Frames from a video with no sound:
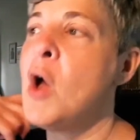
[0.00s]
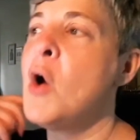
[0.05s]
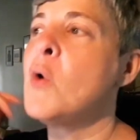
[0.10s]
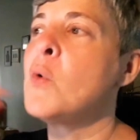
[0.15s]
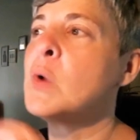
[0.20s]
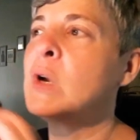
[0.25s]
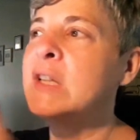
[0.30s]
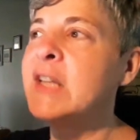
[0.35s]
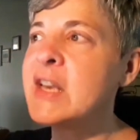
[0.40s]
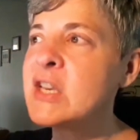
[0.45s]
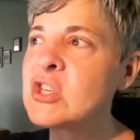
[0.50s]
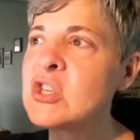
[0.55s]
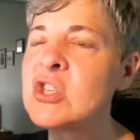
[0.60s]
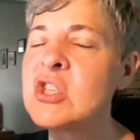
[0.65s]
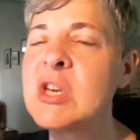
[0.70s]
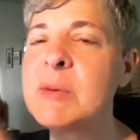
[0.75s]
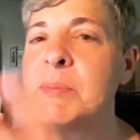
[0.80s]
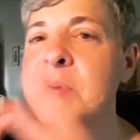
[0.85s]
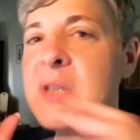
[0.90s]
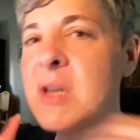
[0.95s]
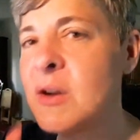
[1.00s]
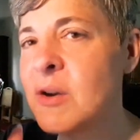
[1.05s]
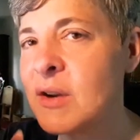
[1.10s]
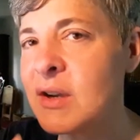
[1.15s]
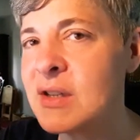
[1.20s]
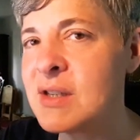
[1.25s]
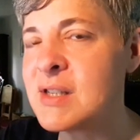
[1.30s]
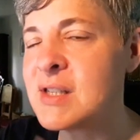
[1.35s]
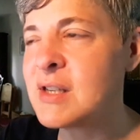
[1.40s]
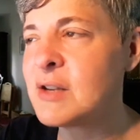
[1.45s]
Relationships that are
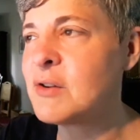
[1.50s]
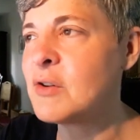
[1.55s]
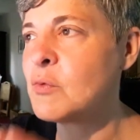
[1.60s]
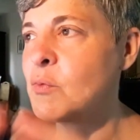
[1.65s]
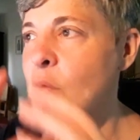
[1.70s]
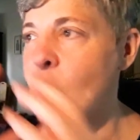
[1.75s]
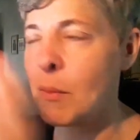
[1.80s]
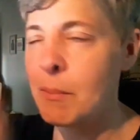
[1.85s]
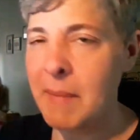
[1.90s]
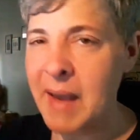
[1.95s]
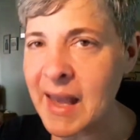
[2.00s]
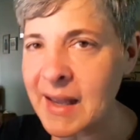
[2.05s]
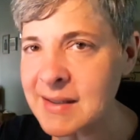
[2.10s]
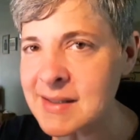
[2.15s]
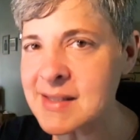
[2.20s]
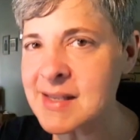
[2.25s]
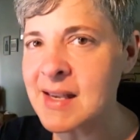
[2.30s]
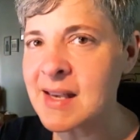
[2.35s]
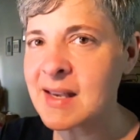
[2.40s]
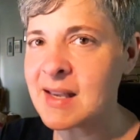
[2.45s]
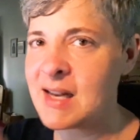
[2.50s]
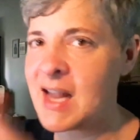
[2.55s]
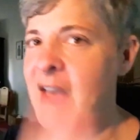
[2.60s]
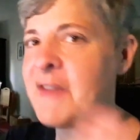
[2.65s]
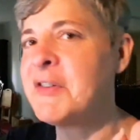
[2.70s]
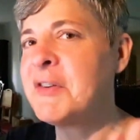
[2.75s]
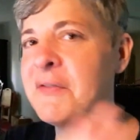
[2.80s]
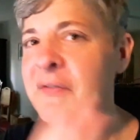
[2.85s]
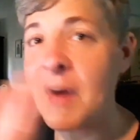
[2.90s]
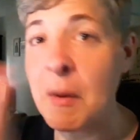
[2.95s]
considered romantic and
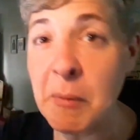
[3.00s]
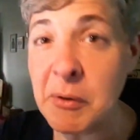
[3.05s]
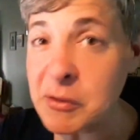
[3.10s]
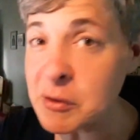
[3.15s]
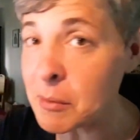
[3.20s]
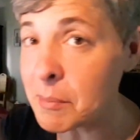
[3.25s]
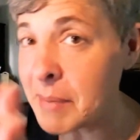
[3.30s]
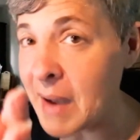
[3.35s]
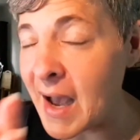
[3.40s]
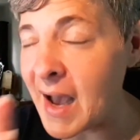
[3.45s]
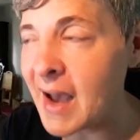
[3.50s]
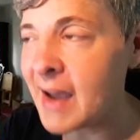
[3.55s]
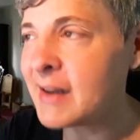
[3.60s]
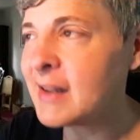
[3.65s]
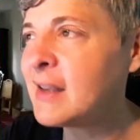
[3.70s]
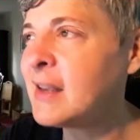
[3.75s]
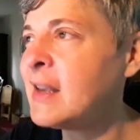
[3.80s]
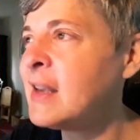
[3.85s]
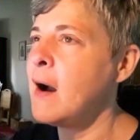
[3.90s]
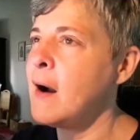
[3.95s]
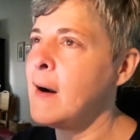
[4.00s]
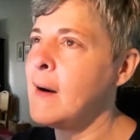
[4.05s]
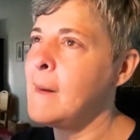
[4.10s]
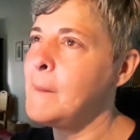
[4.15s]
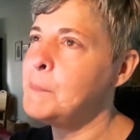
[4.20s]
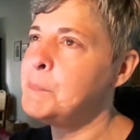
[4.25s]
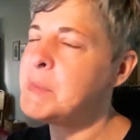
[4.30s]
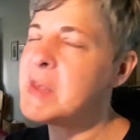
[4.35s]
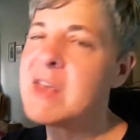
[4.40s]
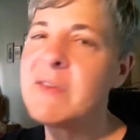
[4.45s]
having fun with your body,
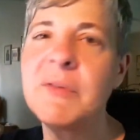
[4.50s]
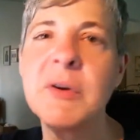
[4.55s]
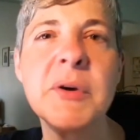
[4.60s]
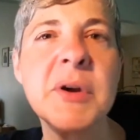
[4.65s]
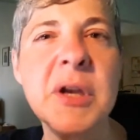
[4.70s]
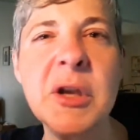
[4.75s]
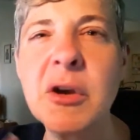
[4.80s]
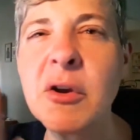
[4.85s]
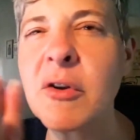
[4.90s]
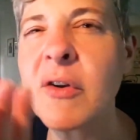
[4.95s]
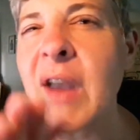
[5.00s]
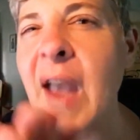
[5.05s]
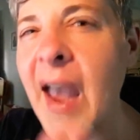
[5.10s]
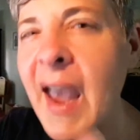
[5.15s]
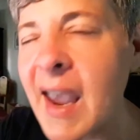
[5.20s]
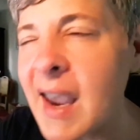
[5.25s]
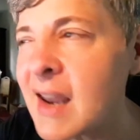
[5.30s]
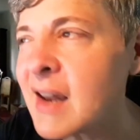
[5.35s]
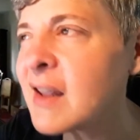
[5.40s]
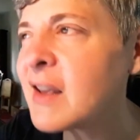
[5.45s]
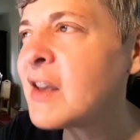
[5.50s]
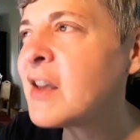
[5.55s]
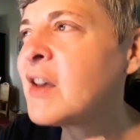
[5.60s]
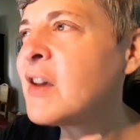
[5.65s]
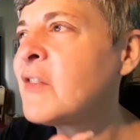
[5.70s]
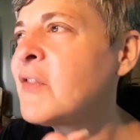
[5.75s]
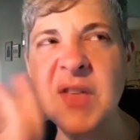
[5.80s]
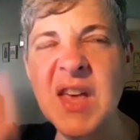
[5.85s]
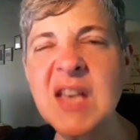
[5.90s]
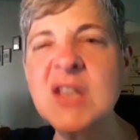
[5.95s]
um, being very
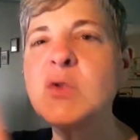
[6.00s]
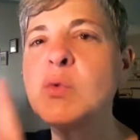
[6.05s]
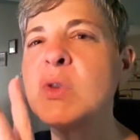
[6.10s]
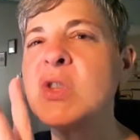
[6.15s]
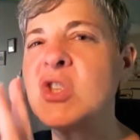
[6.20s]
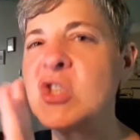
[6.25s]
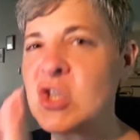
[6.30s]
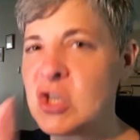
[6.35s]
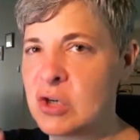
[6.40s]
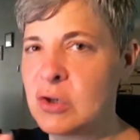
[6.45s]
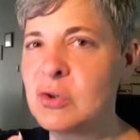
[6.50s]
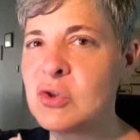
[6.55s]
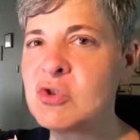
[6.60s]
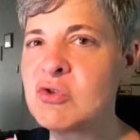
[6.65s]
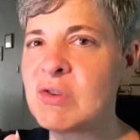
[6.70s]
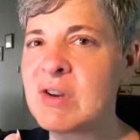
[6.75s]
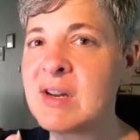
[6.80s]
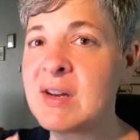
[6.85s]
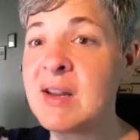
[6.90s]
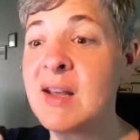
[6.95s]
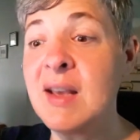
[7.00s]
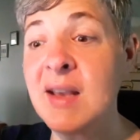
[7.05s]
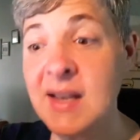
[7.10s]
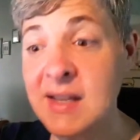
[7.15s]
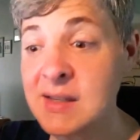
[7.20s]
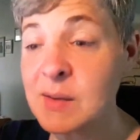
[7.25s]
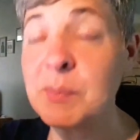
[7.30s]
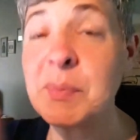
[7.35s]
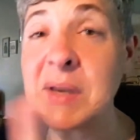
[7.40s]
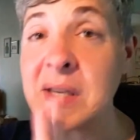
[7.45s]
creative. Things with children
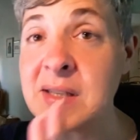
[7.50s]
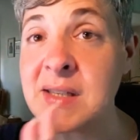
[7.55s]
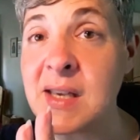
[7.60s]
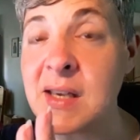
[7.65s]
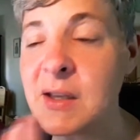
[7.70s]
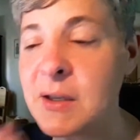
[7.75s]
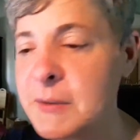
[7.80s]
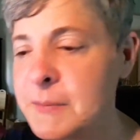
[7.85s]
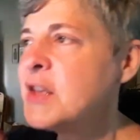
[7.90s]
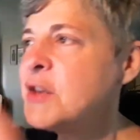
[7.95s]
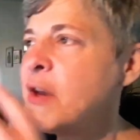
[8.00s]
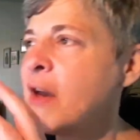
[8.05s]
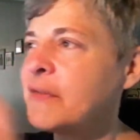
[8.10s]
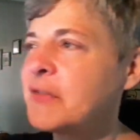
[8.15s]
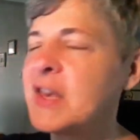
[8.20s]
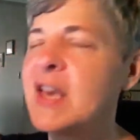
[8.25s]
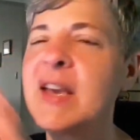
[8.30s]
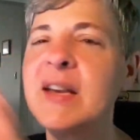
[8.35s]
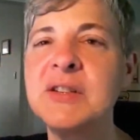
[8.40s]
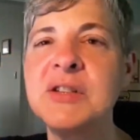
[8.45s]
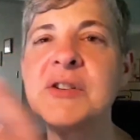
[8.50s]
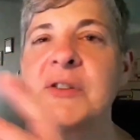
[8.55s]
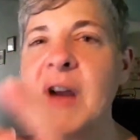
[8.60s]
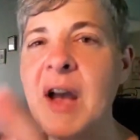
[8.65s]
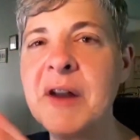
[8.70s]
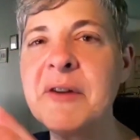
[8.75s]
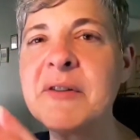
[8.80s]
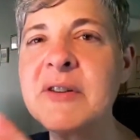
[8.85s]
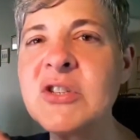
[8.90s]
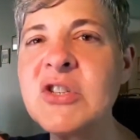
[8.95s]
is a big deal. You have cancer
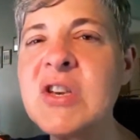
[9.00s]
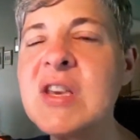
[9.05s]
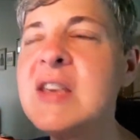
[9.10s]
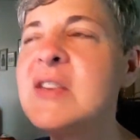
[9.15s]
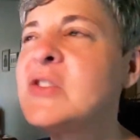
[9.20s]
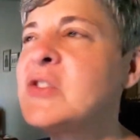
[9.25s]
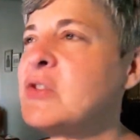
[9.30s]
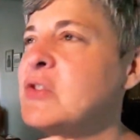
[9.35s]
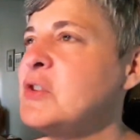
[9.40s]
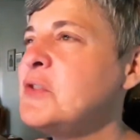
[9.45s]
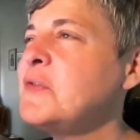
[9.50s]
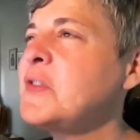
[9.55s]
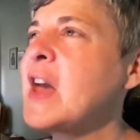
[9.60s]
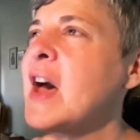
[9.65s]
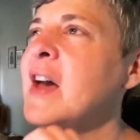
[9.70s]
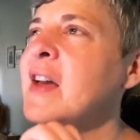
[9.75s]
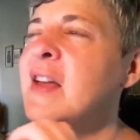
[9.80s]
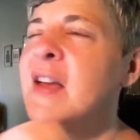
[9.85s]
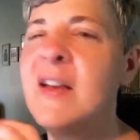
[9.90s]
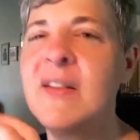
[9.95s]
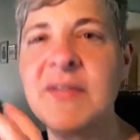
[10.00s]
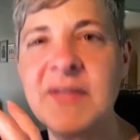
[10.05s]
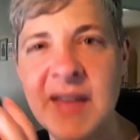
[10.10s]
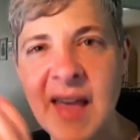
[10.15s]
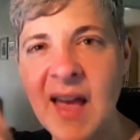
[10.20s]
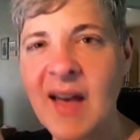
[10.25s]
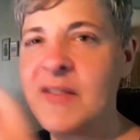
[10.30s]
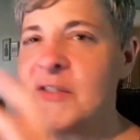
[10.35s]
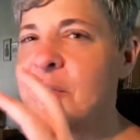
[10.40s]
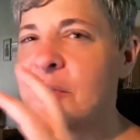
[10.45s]
energy, so you've got
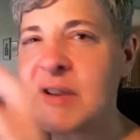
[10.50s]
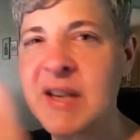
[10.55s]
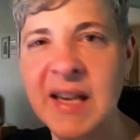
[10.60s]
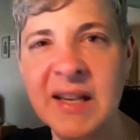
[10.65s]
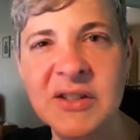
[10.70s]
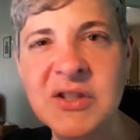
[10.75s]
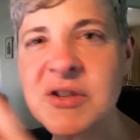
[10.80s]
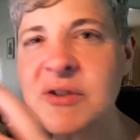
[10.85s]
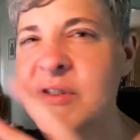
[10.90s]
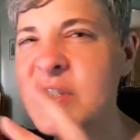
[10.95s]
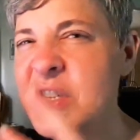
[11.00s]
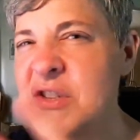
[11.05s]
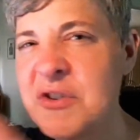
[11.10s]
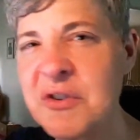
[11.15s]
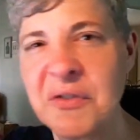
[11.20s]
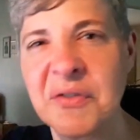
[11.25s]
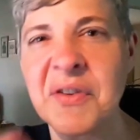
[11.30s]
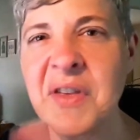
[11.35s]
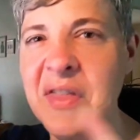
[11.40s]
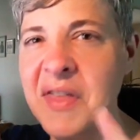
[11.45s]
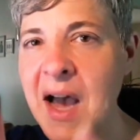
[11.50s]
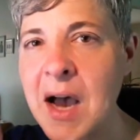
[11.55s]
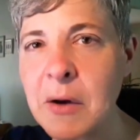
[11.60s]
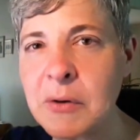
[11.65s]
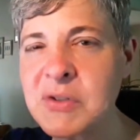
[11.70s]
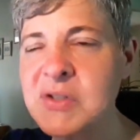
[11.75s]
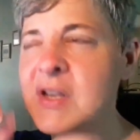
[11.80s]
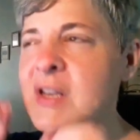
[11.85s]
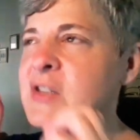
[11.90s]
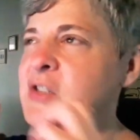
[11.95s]
yeah, your cancer's in your fifth
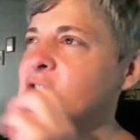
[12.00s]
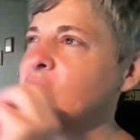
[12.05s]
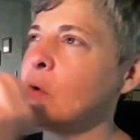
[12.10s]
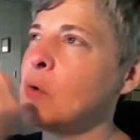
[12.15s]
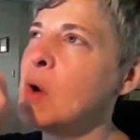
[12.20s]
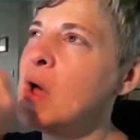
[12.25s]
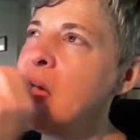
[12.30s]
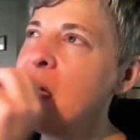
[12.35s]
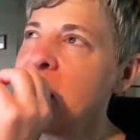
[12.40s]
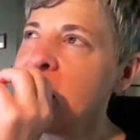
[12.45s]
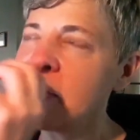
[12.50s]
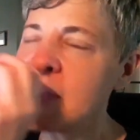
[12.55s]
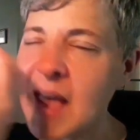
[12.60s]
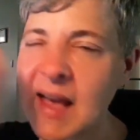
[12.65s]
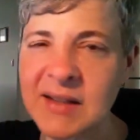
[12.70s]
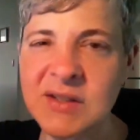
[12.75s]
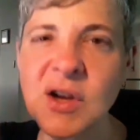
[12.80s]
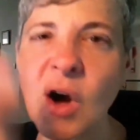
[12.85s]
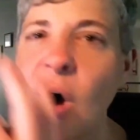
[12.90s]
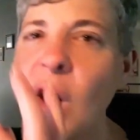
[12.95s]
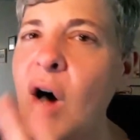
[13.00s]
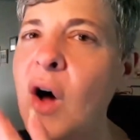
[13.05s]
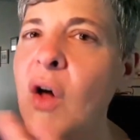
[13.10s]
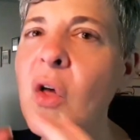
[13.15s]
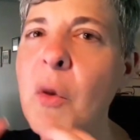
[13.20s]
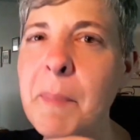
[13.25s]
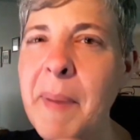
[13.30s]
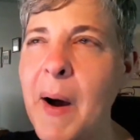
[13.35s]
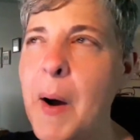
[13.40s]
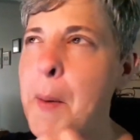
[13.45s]
house. And so that's all
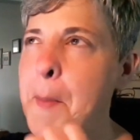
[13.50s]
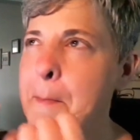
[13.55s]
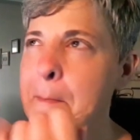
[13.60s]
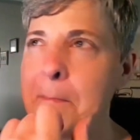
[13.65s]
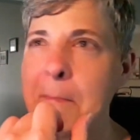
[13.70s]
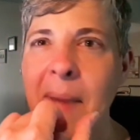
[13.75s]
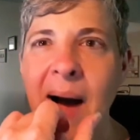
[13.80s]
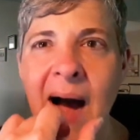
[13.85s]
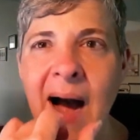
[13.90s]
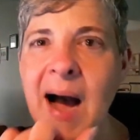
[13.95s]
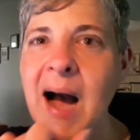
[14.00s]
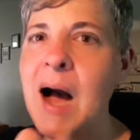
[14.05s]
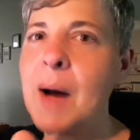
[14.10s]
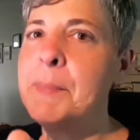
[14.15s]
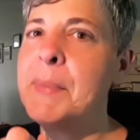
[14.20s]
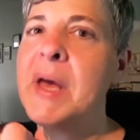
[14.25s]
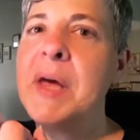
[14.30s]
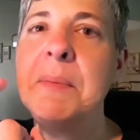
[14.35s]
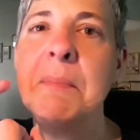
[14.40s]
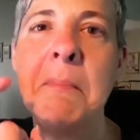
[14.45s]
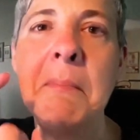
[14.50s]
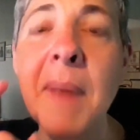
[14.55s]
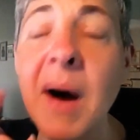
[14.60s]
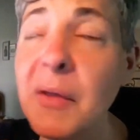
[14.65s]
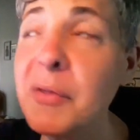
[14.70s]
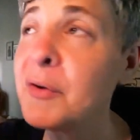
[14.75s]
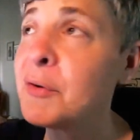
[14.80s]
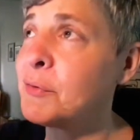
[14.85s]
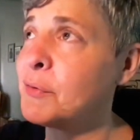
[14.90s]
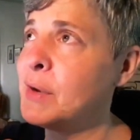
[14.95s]
about mom and
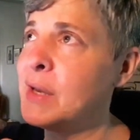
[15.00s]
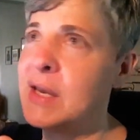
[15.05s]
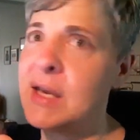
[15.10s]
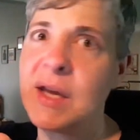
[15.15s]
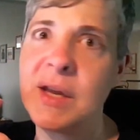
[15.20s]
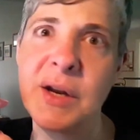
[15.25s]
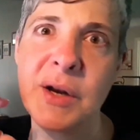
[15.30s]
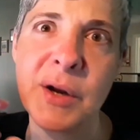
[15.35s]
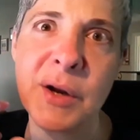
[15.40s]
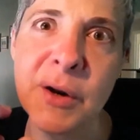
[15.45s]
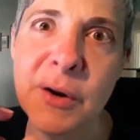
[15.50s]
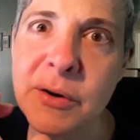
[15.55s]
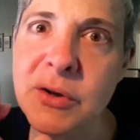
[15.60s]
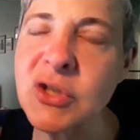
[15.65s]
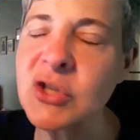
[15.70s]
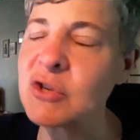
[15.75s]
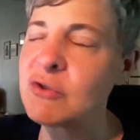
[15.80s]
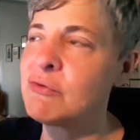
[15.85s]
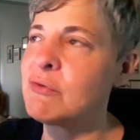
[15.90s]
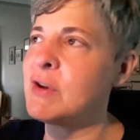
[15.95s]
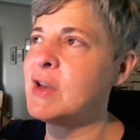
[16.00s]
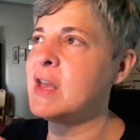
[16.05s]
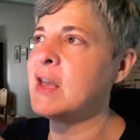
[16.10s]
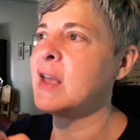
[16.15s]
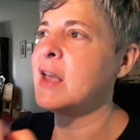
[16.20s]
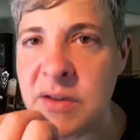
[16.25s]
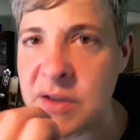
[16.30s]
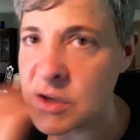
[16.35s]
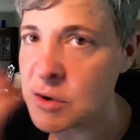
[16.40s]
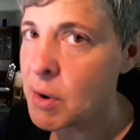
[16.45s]
mothering and nurturing.
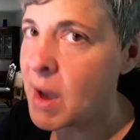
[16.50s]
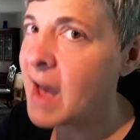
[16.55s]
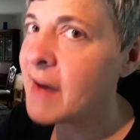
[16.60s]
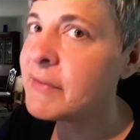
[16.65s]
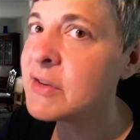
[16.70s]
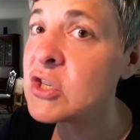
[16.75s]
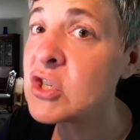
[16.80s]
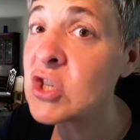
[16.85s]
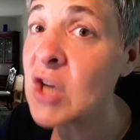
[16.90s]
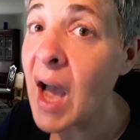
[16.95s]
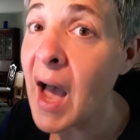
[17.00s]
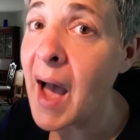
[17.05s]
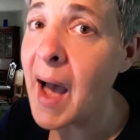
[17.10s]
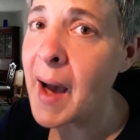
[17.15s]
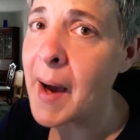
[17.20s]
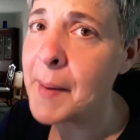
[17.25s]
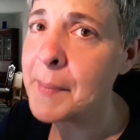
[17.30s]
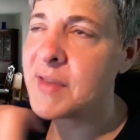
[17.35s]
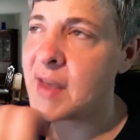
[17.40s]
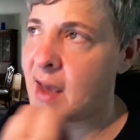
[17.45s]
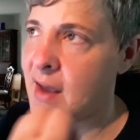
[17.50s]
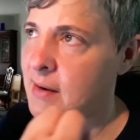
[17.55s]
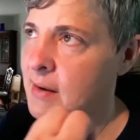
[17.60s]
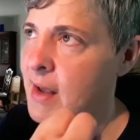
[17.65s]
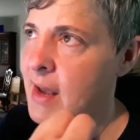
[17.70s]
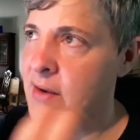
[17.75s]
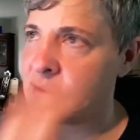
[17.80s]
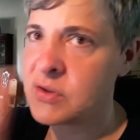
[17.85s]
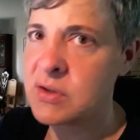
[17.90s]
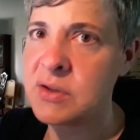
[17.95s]
Do you have a job that
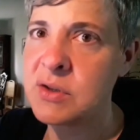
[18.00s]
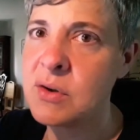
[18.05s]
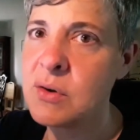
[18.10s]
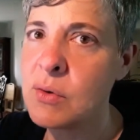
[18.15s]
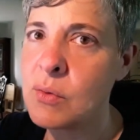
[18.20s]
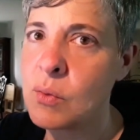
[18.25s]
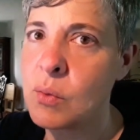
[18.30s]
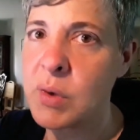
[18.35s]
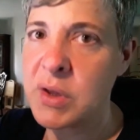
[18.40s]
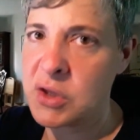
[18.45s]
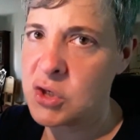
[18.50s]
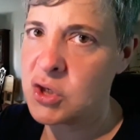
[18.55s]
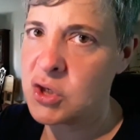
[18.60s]
has to do with